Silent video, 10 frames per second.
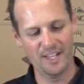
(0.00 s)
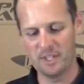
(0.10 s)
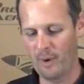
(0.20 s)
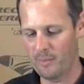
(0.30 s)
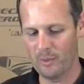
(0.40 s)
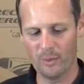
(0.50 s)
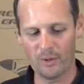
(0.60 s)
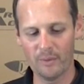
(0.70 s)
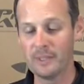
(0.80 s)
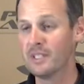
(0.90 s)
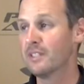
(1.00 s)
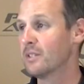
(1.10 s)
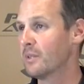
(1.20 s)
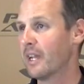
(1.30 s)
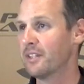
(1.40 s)
You might be wondering what these
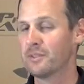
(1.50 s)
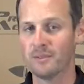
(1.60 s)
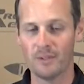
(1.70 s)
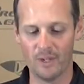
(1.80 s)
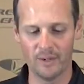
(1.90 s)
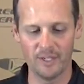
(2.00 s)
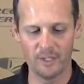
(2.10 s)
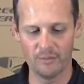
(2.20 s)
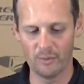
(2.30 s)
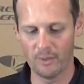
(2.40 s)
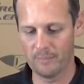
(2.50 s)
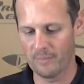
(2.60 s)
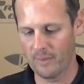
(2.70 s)
little guys are in here for.